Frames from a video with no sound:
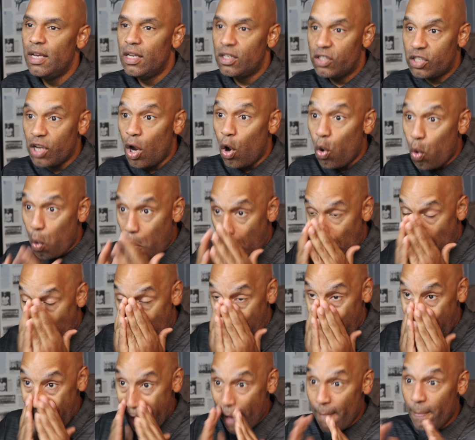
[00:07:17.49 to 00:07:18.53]

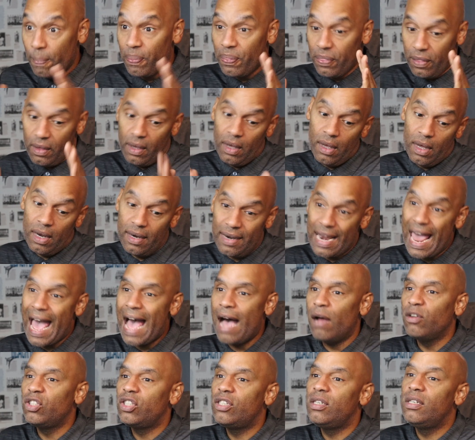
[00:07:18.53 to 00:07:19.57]
So
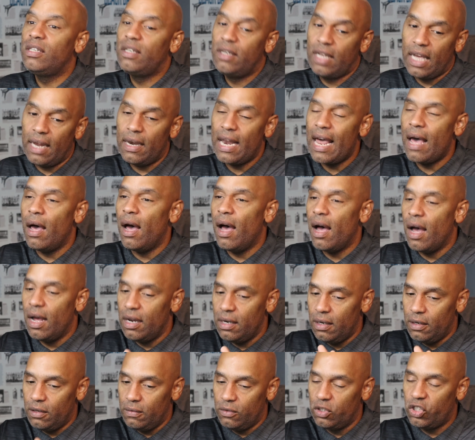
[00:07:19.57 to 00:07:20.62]
now
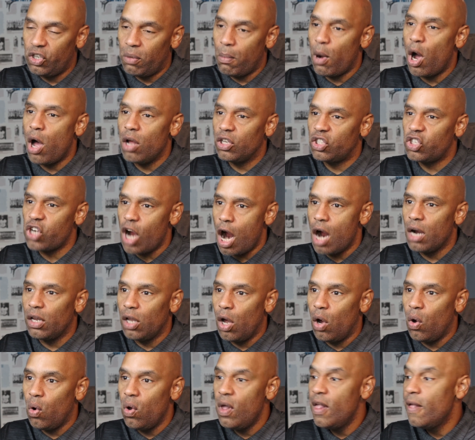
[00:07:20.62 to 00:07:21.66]
Jermall
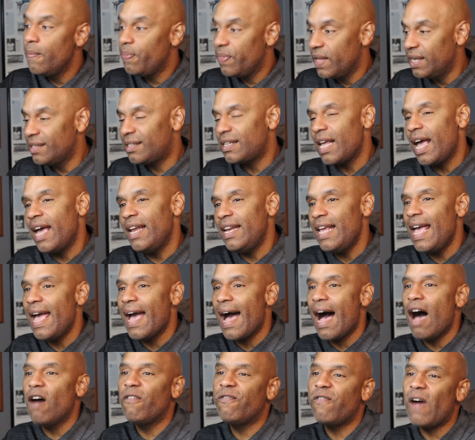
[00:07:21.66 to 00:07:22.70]
Charlo is saying,
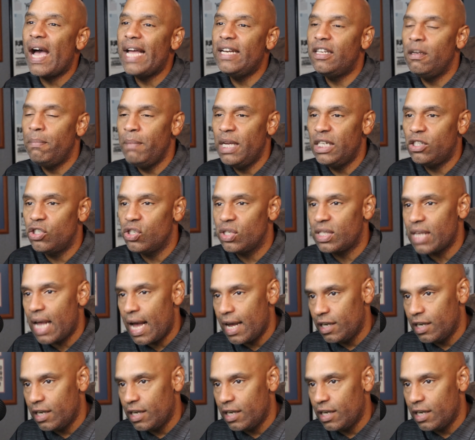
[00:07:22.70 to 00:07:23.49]
yeah, I'll fight Demetrius